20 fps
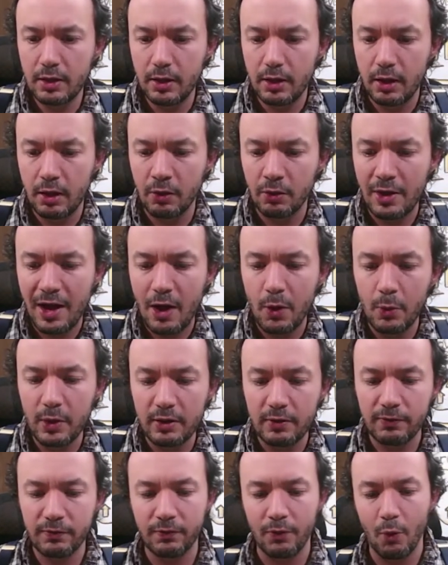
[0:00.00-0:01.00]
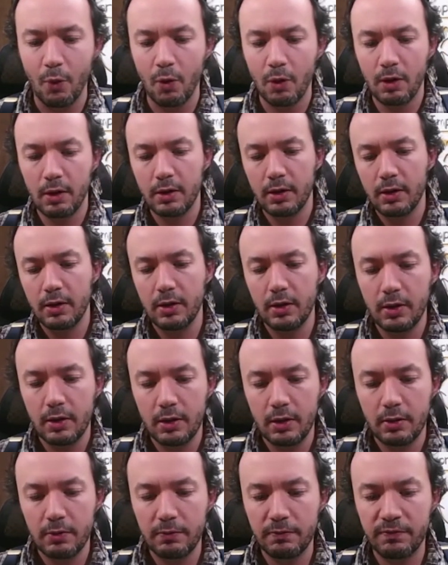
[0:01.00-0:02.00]
allowing for
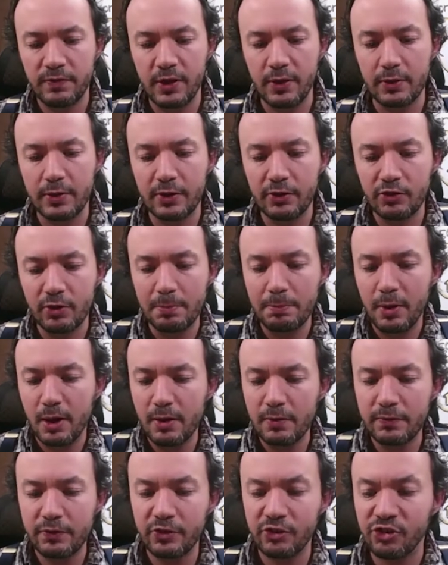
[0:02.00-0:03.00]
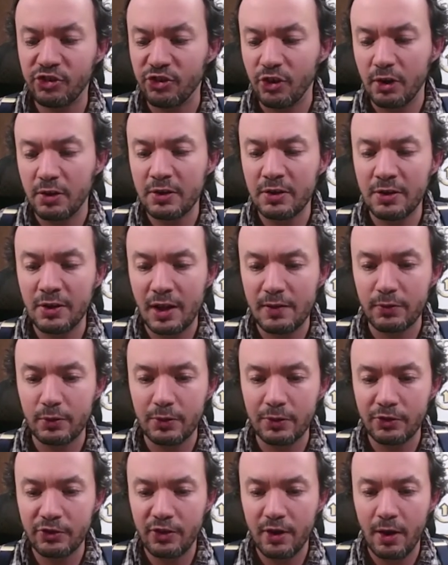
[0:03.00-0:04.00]
failures above certain
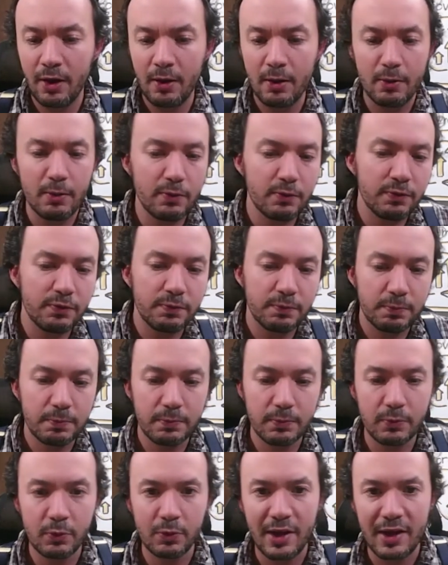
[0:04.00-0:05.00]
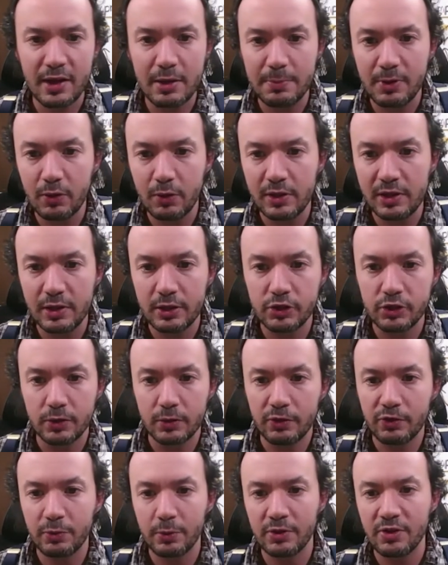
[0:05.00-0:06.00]
levels of reliability
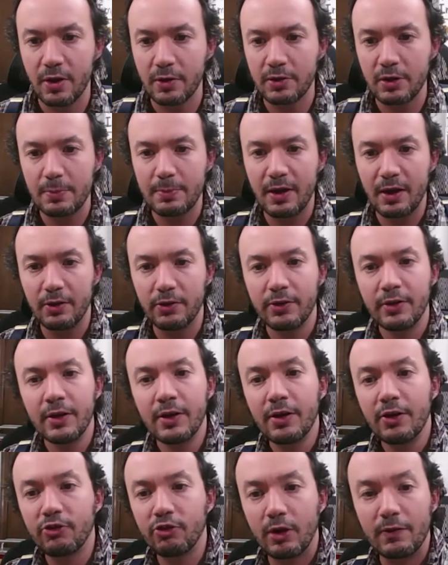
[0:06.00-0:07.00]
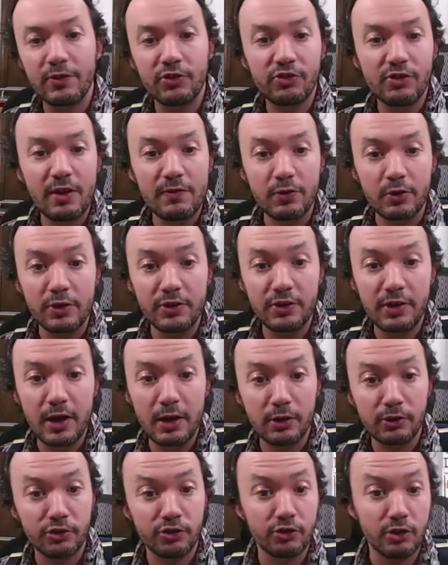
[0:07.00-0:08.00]
issues. We're talking about service level
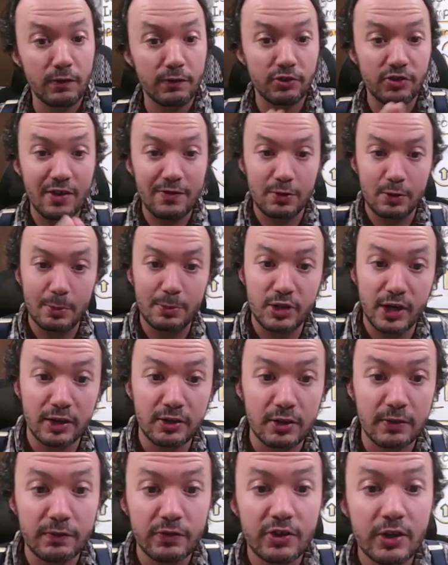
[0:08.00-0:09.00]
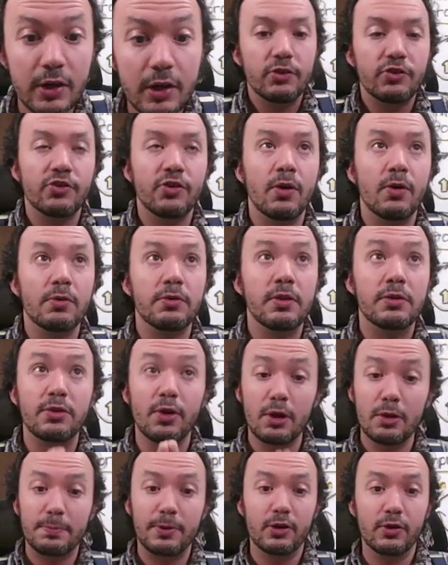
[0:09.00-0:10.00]
indicators and service level objectives. So the
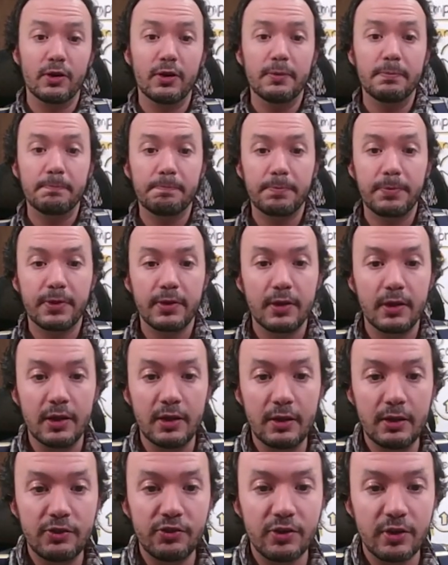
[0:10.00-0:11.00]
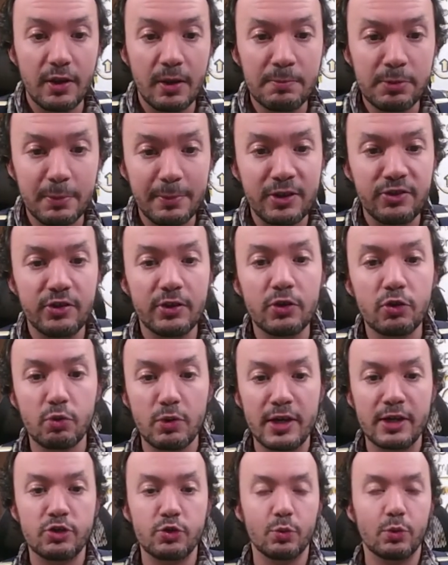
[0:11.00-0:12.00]
third pillar is implementing
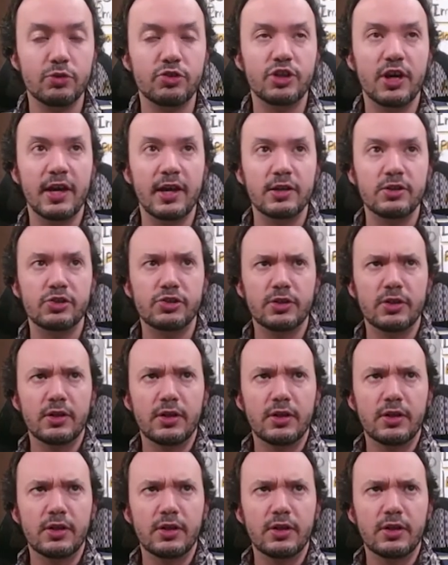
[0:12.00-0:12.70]
gradual change.